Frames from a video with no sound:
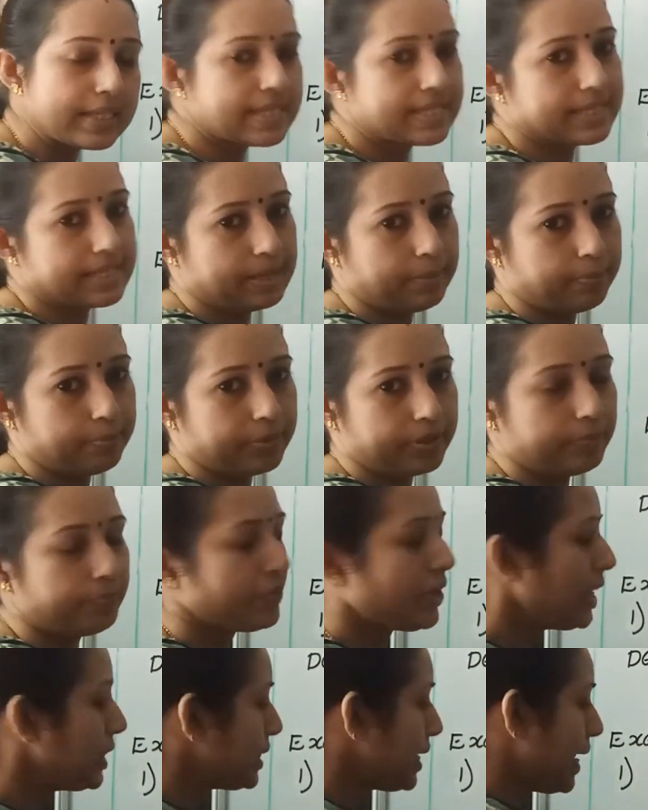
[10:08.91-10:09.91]
step.
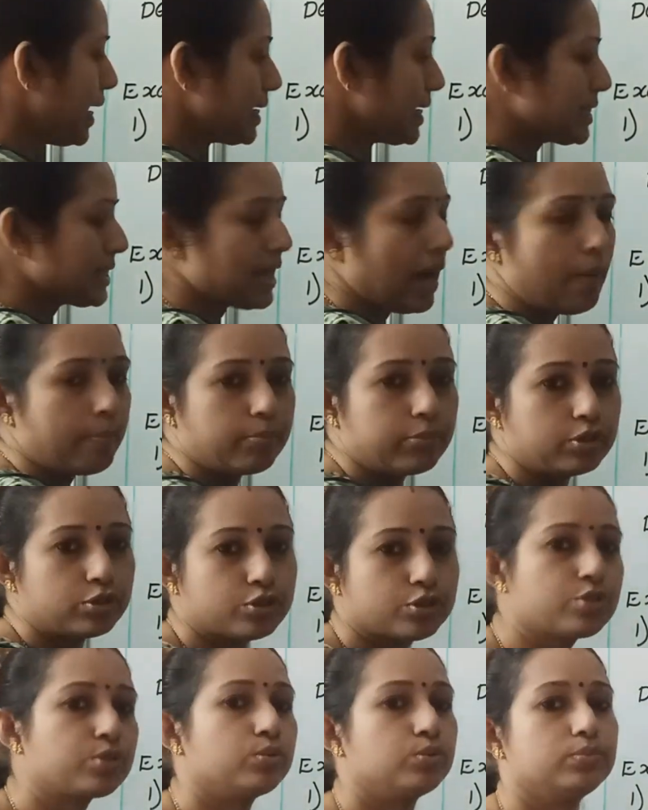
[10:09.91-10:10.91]
Then example
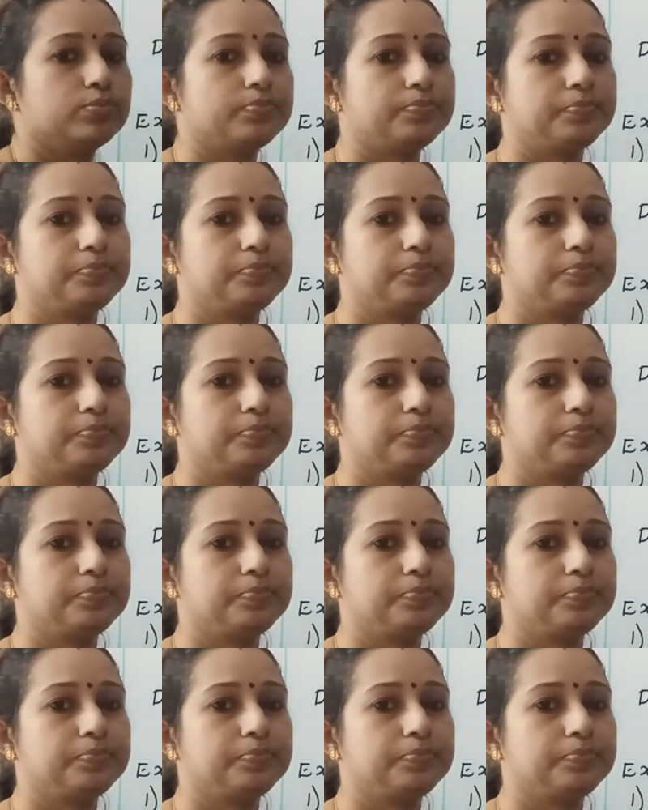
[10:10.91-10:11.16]
2.